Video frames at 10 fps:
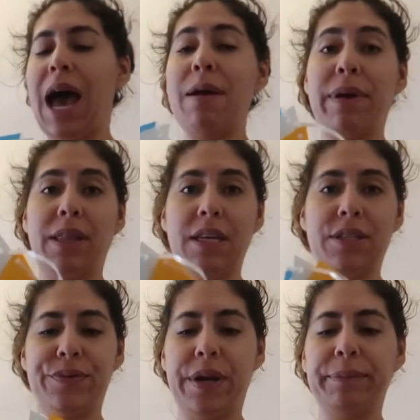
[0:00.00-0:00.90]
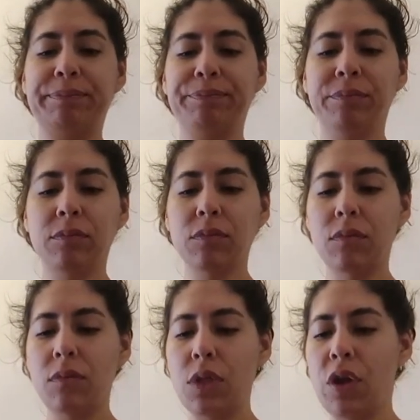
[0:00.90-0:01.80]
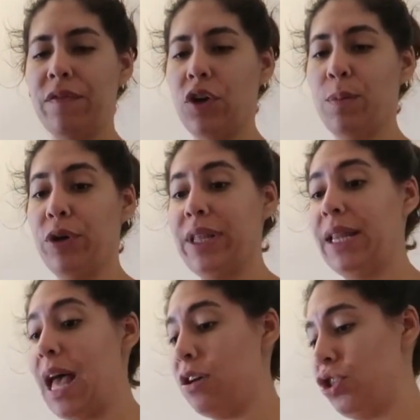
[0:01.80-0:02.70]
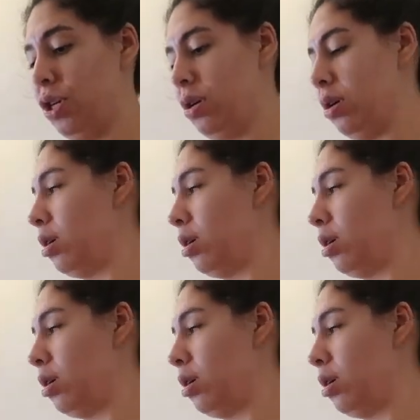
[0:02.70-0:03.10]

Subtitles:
I made these, right, for her birthday last year.